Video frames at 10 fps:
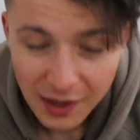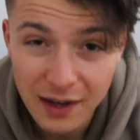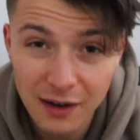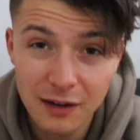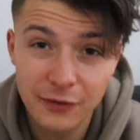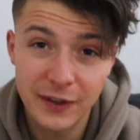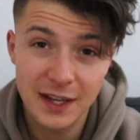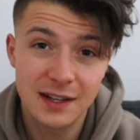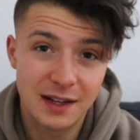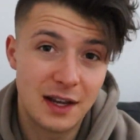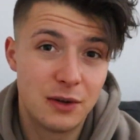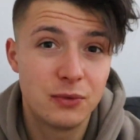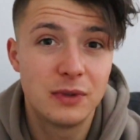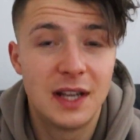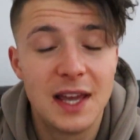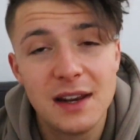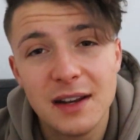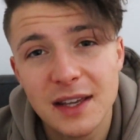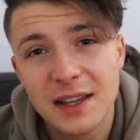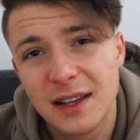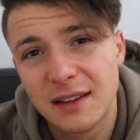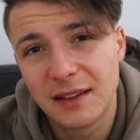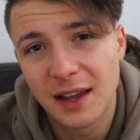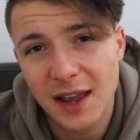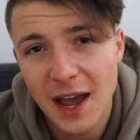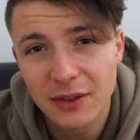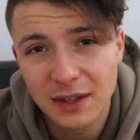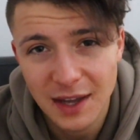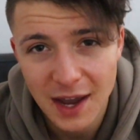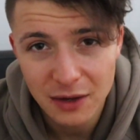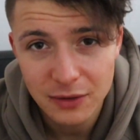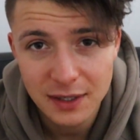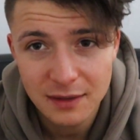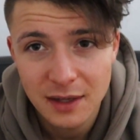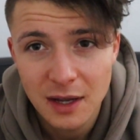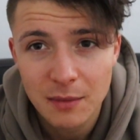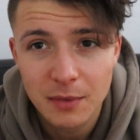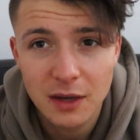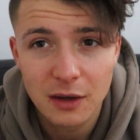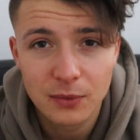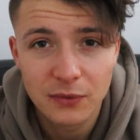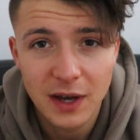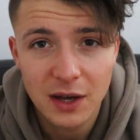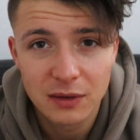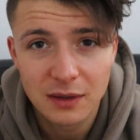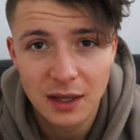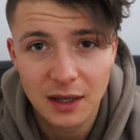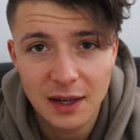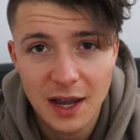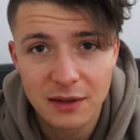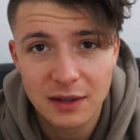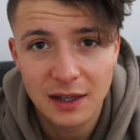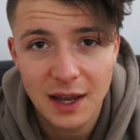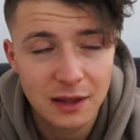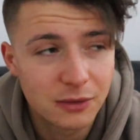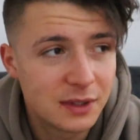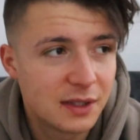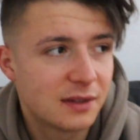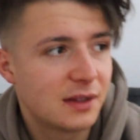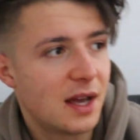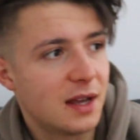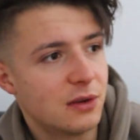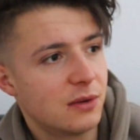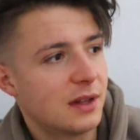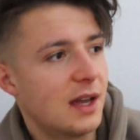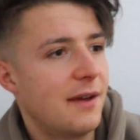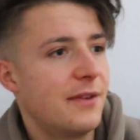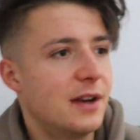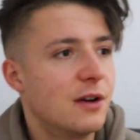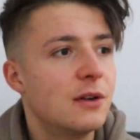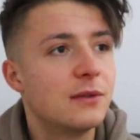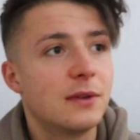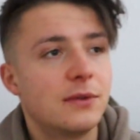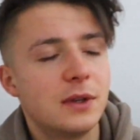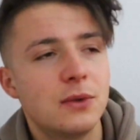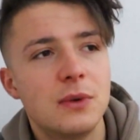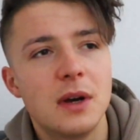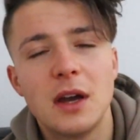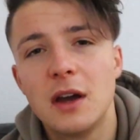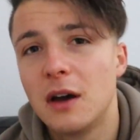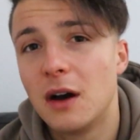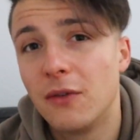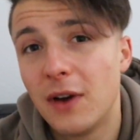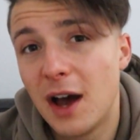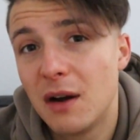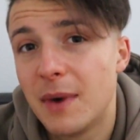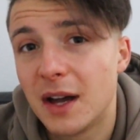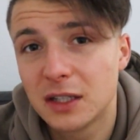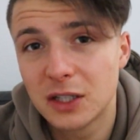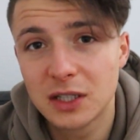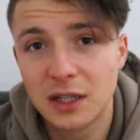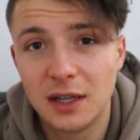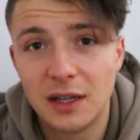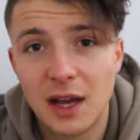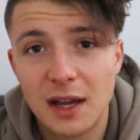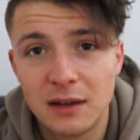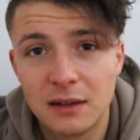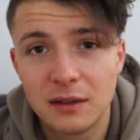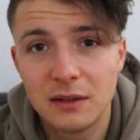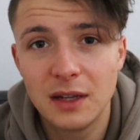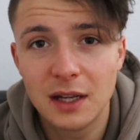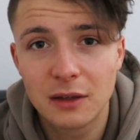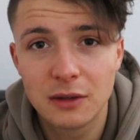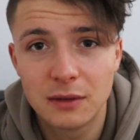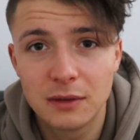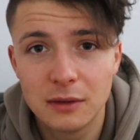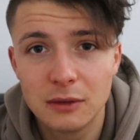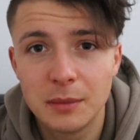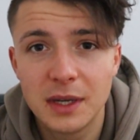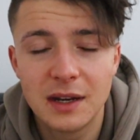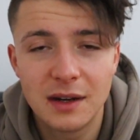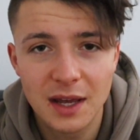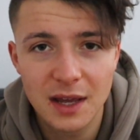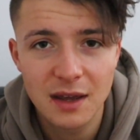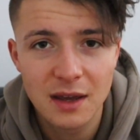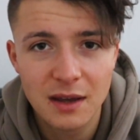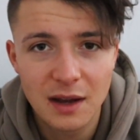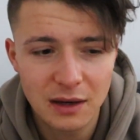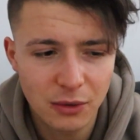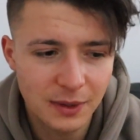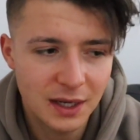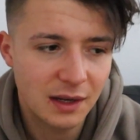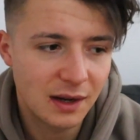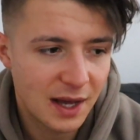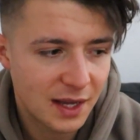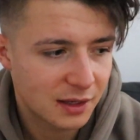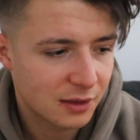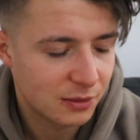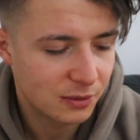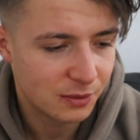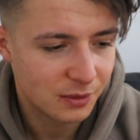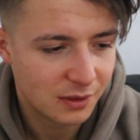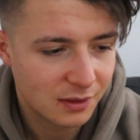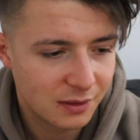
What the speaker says: Another thing that I do daily is counting calories, because without counting calories I don't have an overview of how much I did consume in a day, and I really like to